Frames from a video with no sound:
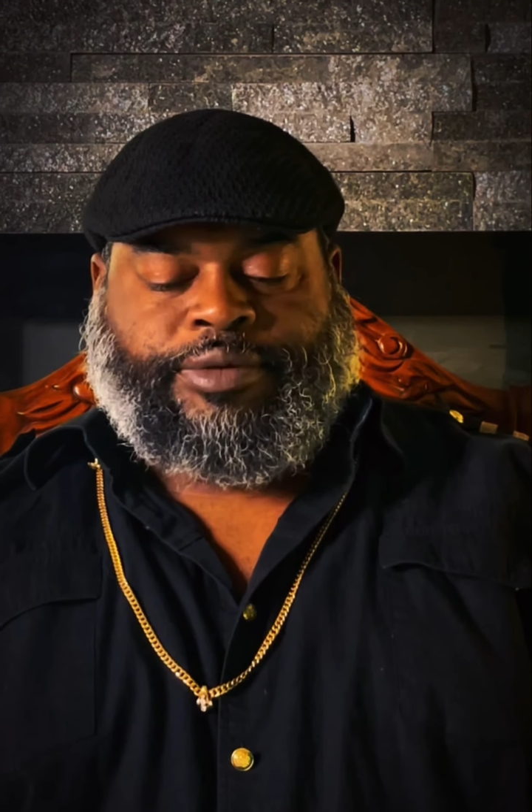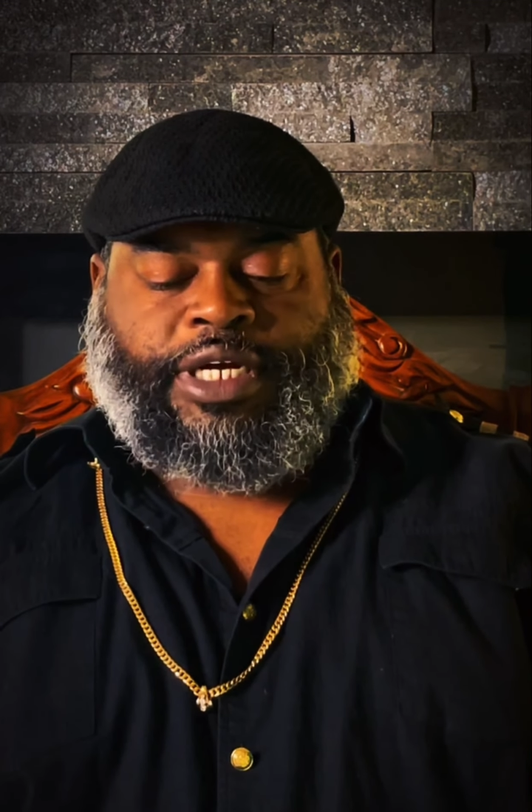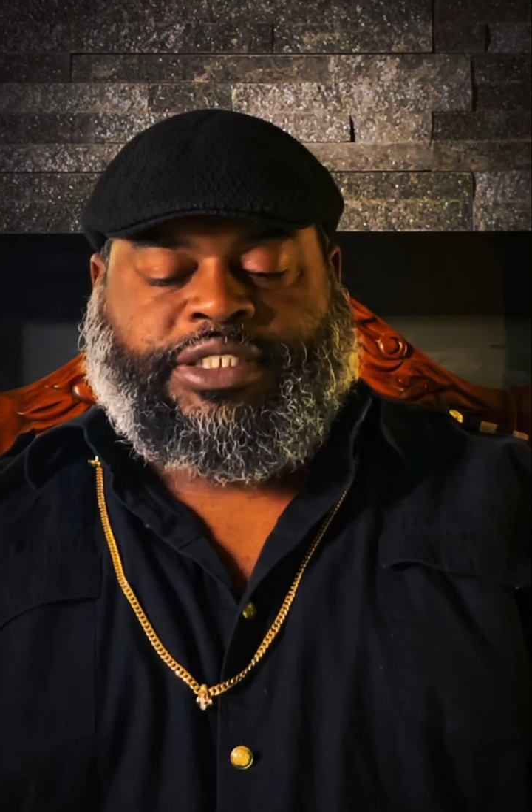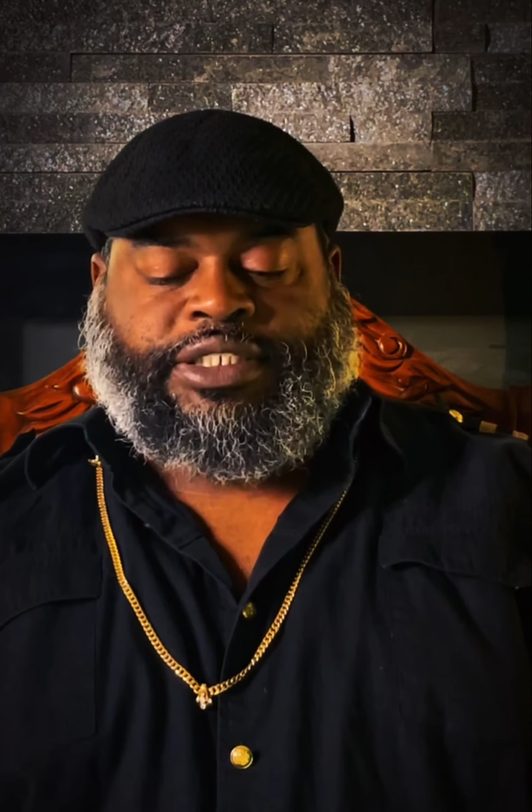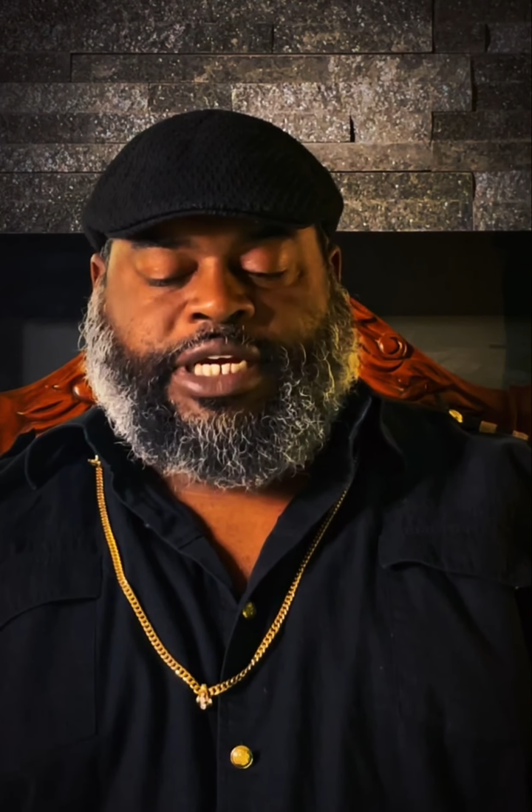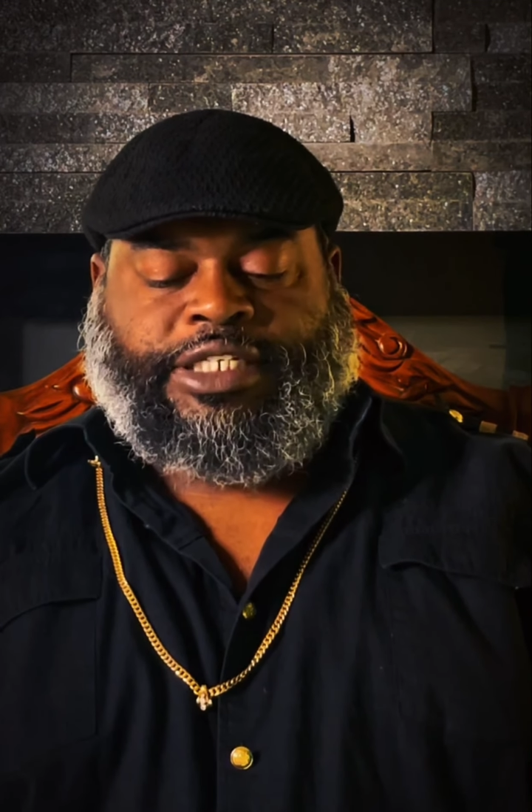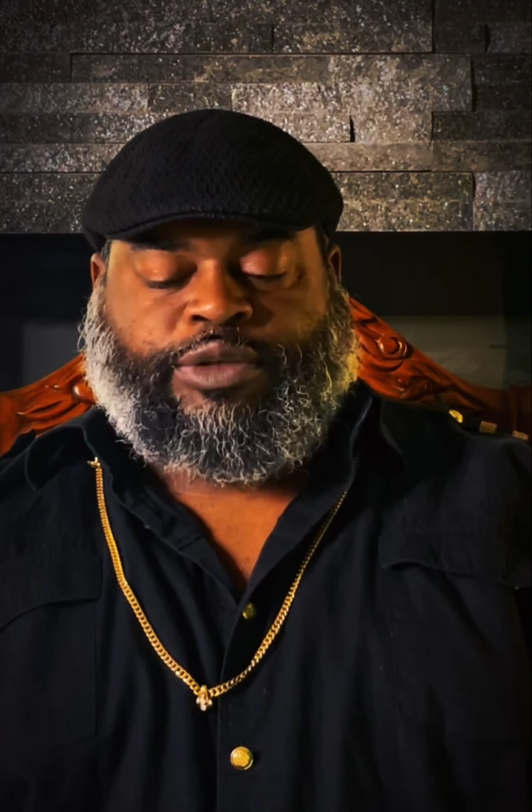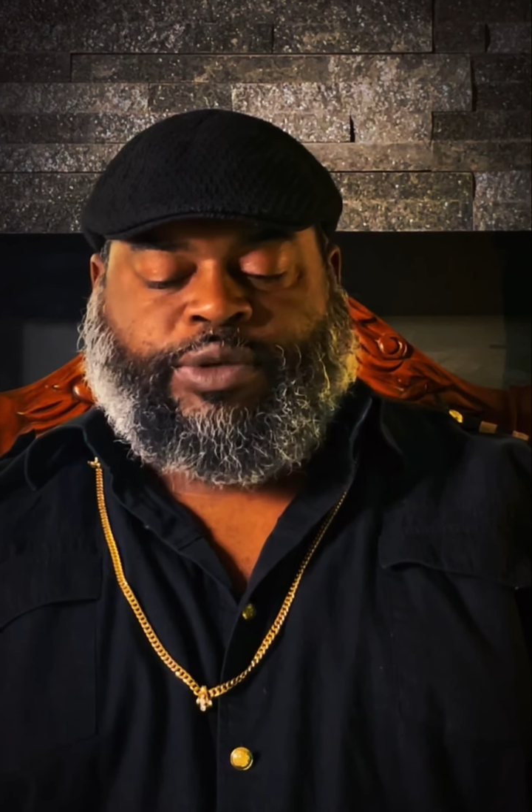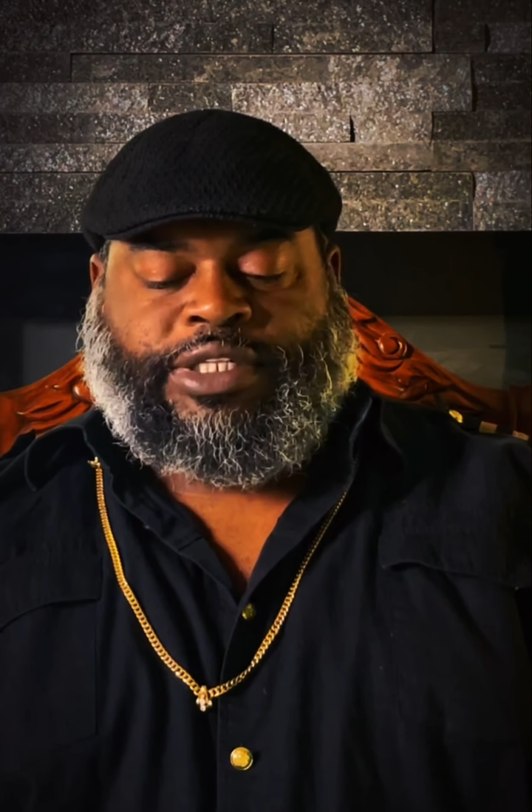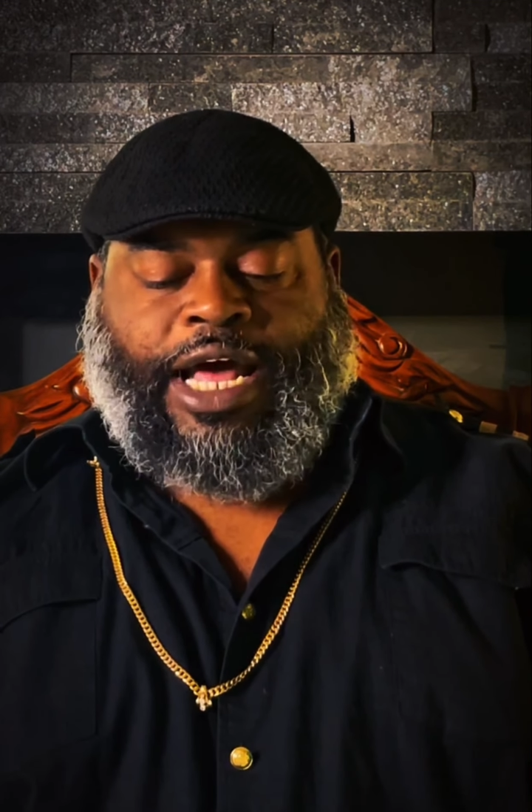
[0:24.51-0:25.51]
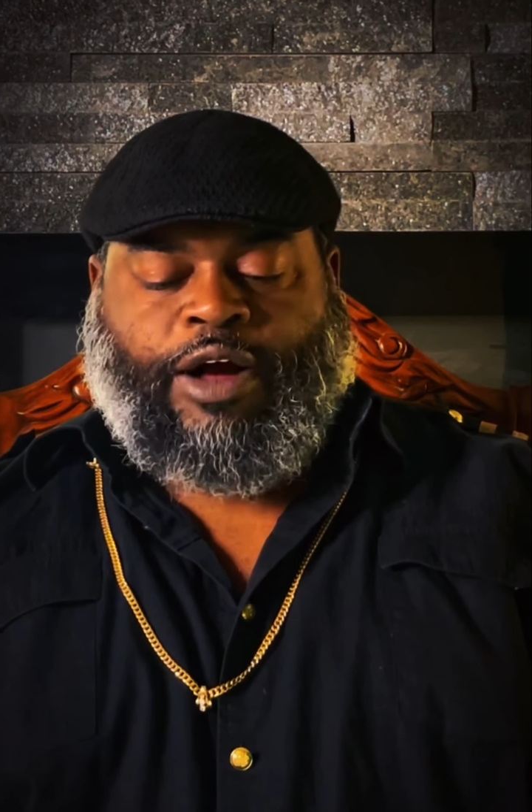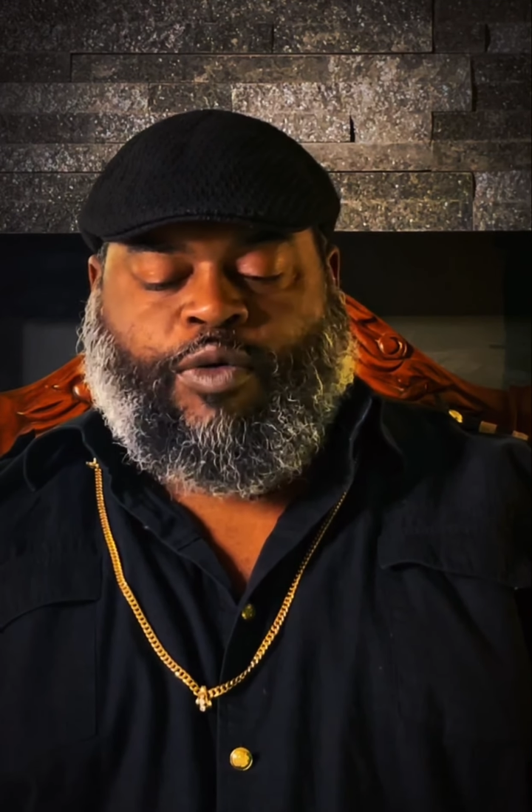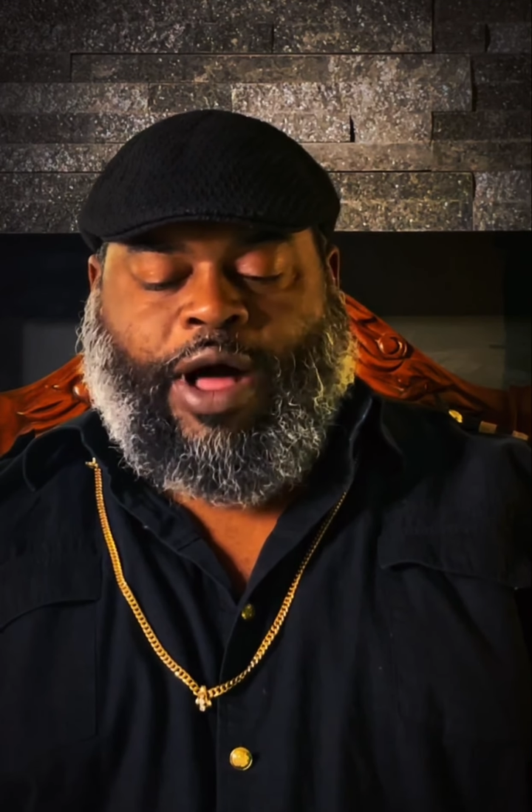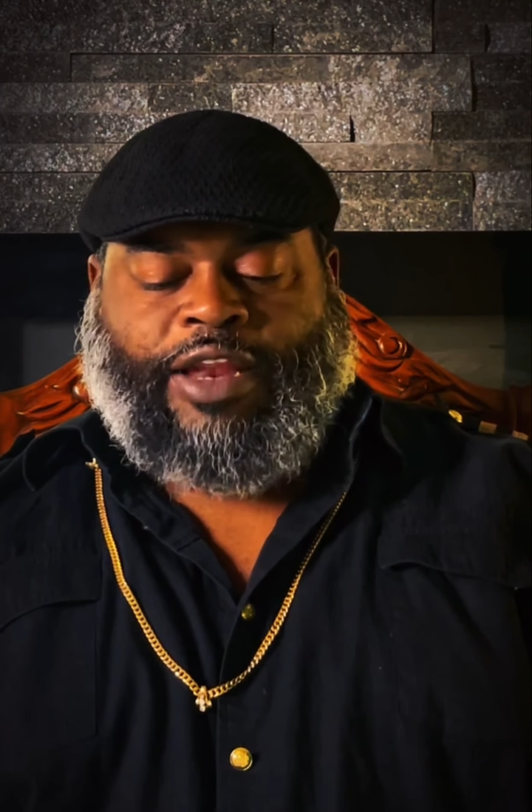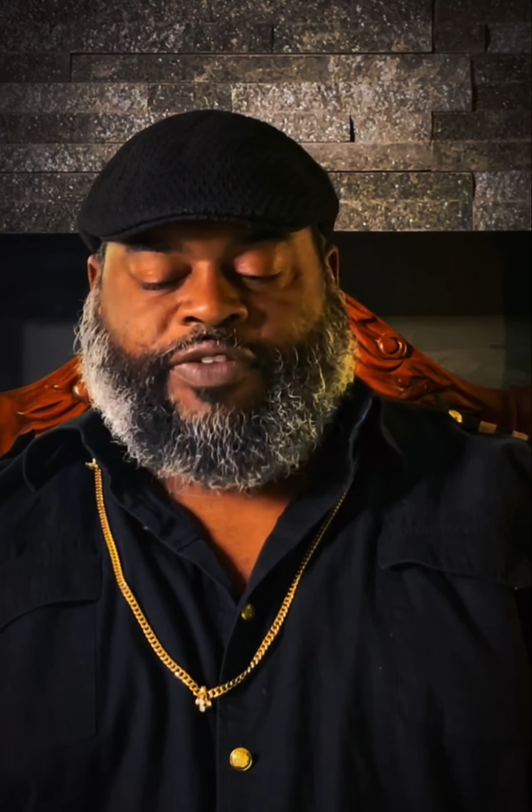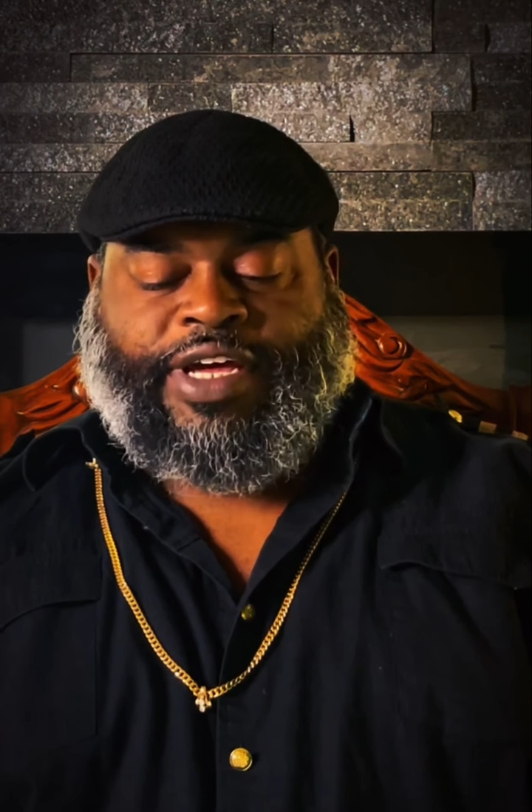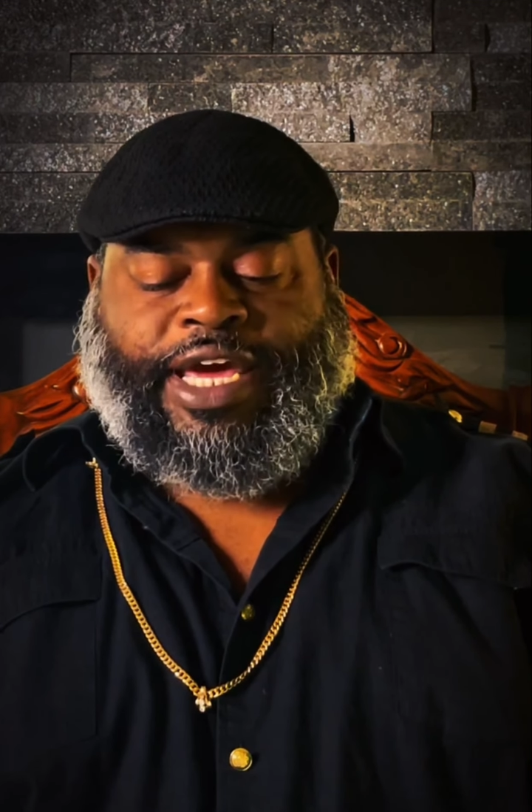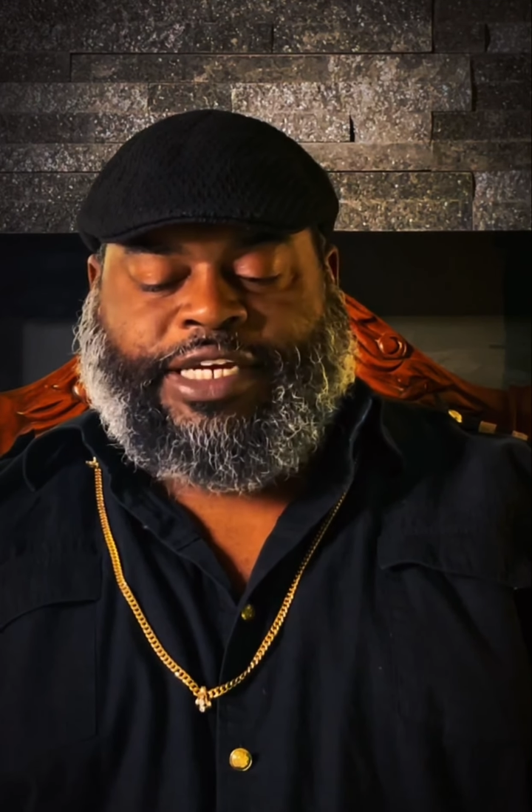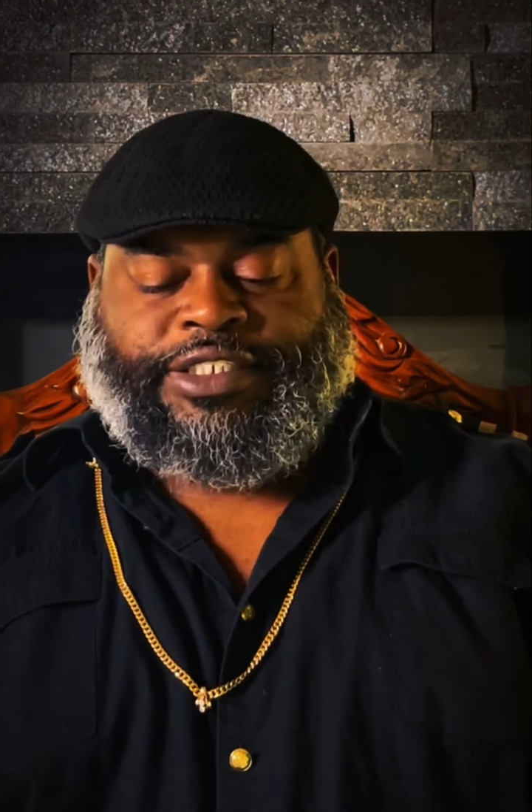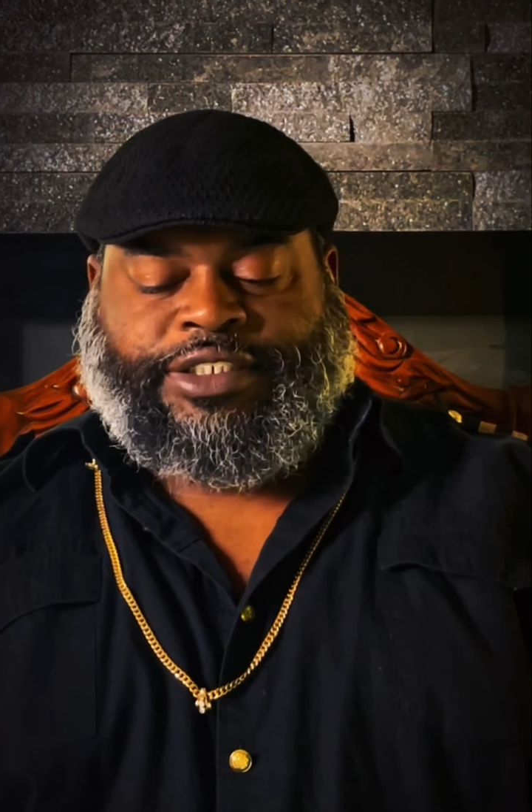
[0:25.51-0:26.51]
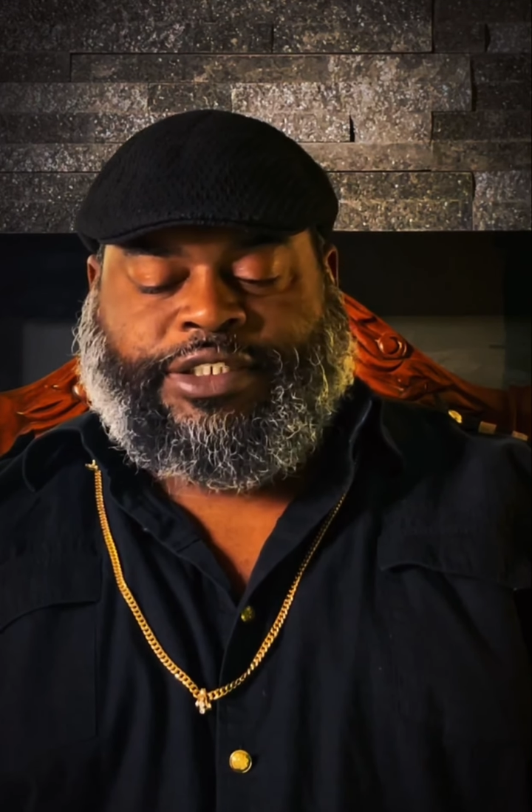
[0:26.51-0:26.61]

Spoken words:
assents without qualification